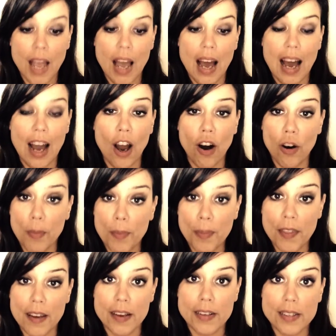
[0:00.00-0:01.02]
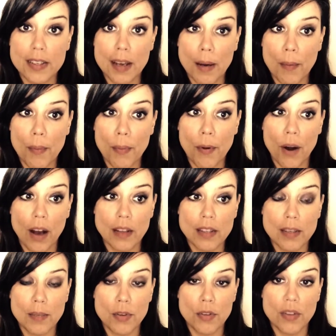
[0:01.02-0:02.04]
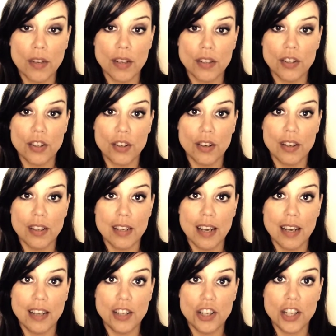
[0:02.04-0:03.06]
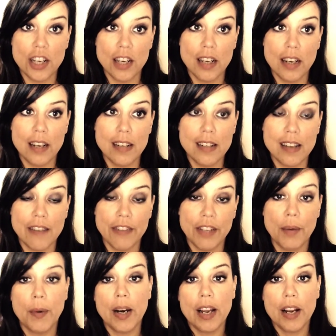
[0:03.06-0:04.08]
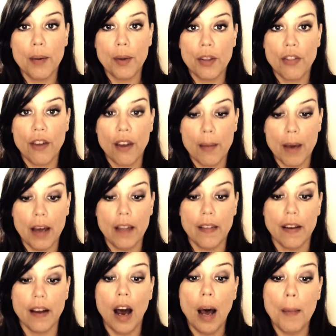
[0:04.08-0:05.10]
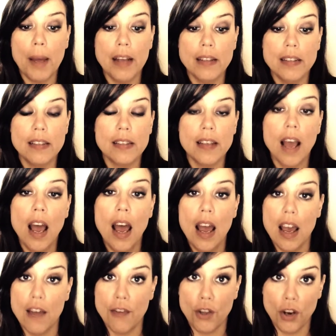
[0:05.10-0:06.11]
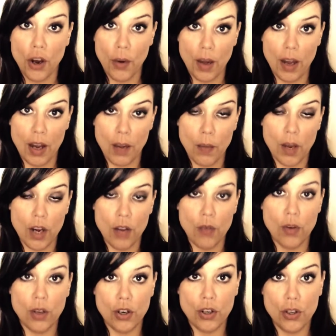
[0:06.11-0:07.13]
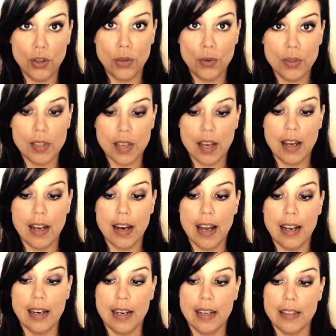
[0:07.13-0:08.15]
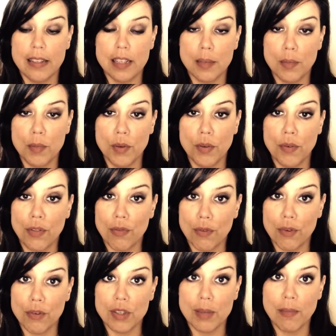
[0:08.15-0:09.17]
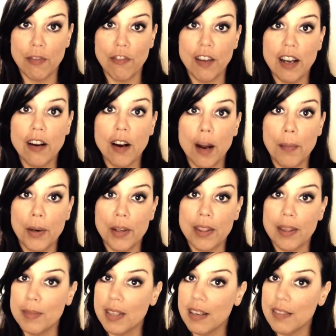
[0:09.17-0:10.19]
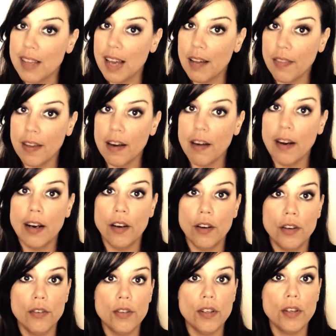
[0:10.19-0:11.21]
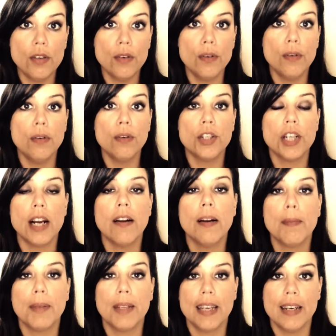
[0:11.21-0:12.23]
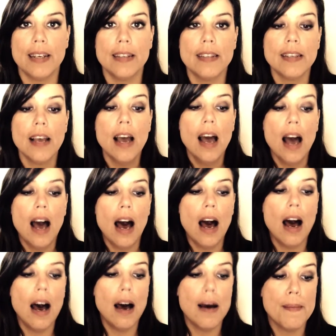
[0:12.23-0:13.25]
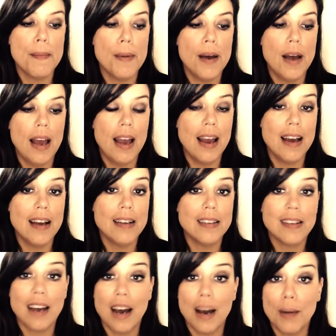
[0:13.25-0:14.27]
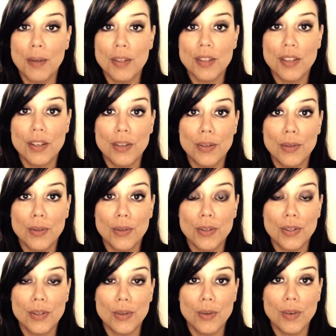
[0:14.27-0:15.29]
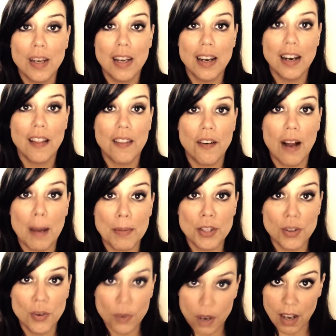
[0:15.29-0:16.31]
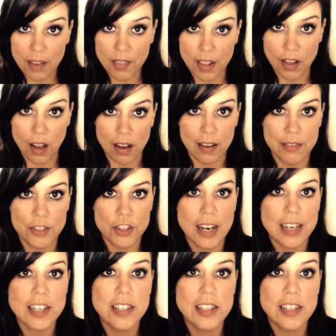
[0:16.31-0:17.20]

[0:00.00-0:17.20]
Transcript: I hope this brought some new things to your attention. Definitely want to hear what you think about in the comments. If you know anyone who could use it and needs to move through some fear and put themselves out there, I know you do, share it, please. And I will see you soon in another episode of the Law of Attraction